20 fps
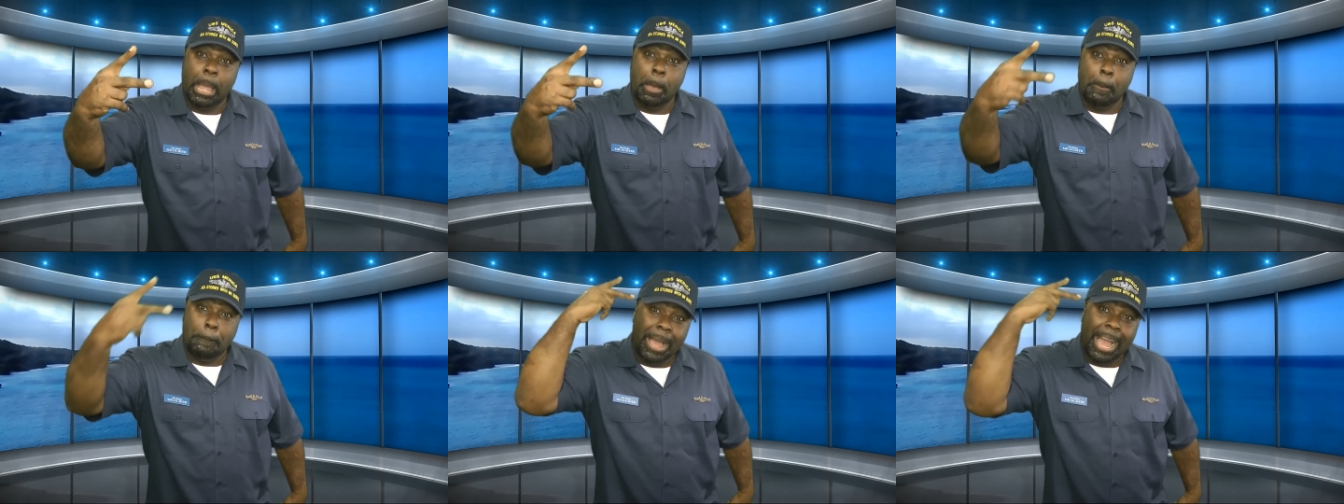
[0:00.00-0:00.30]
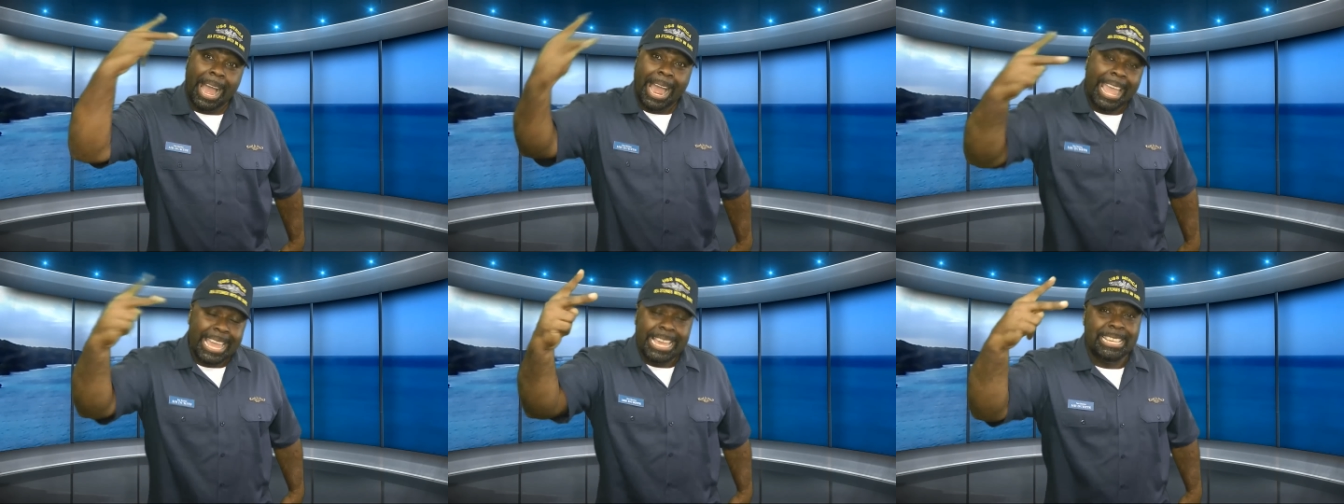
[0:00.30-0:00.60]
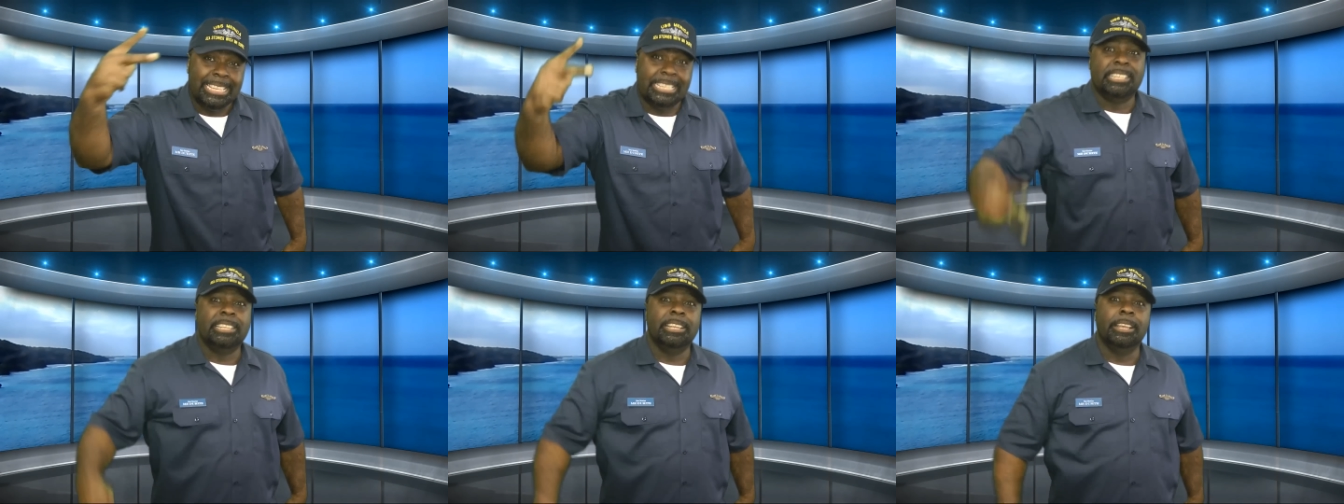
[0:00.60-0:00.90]

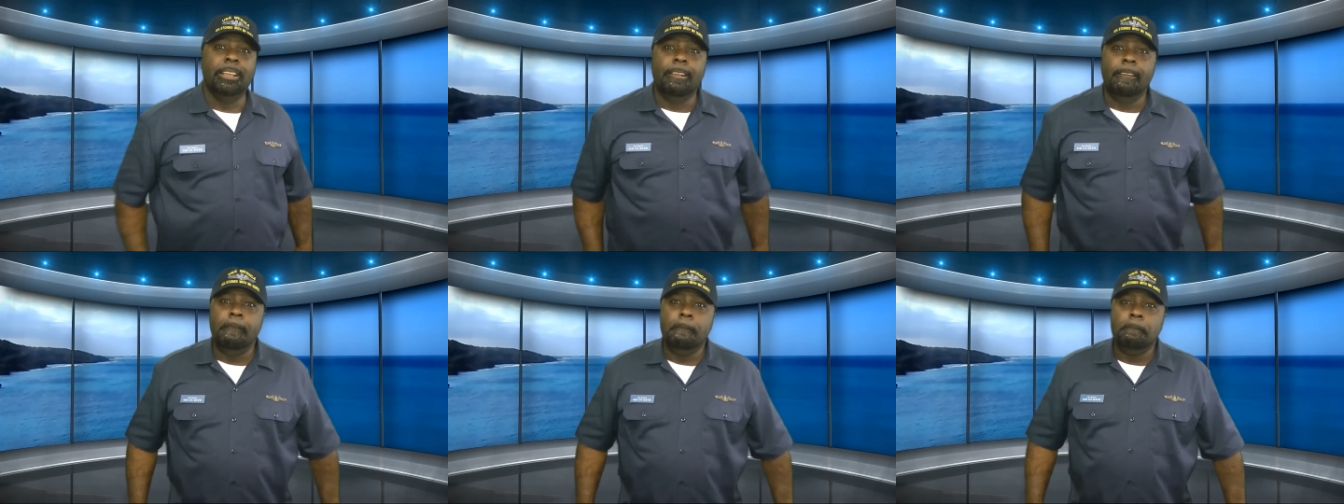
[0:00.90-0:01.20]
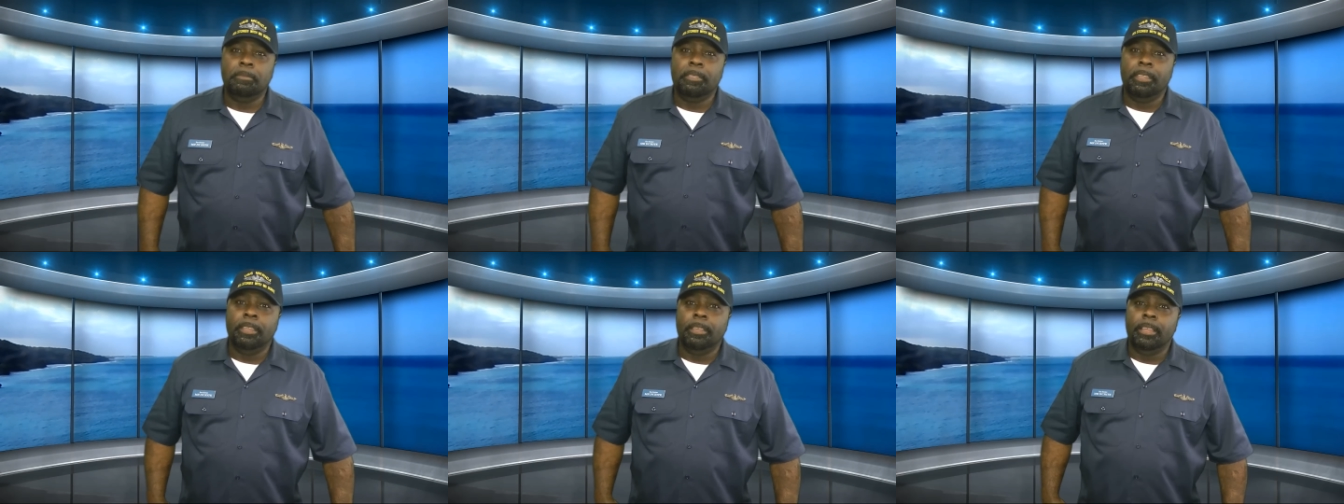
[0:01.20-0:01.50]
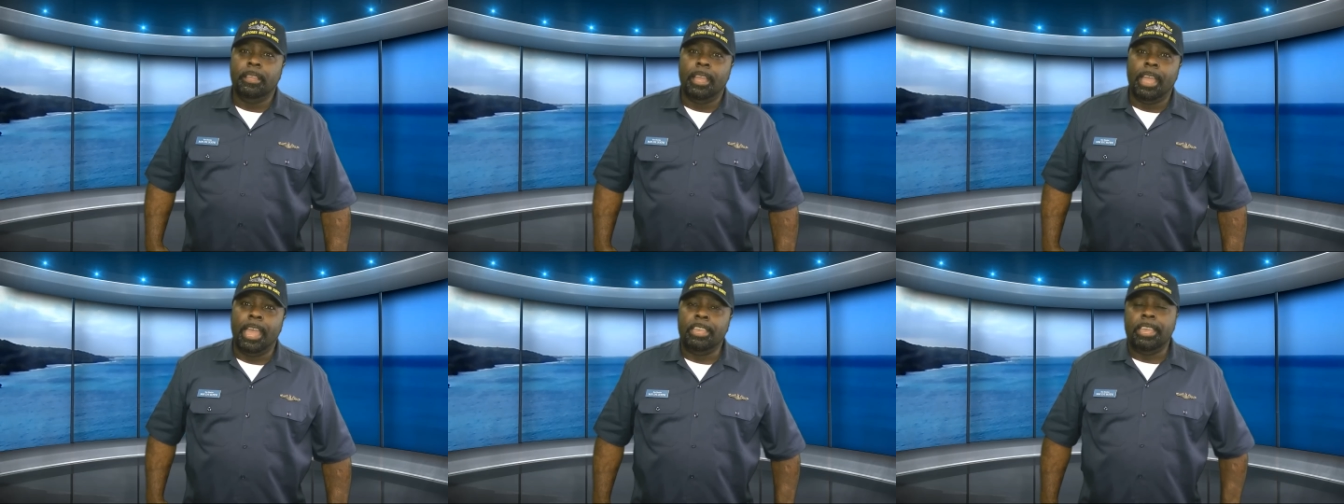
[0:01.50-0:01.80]
Peace.
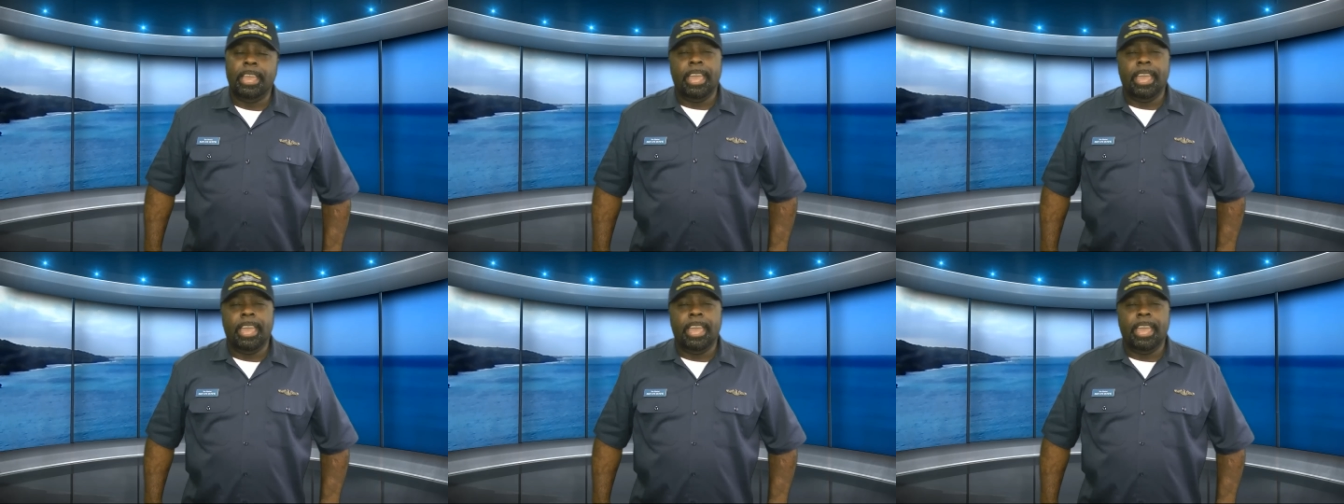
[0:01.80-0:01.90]
And you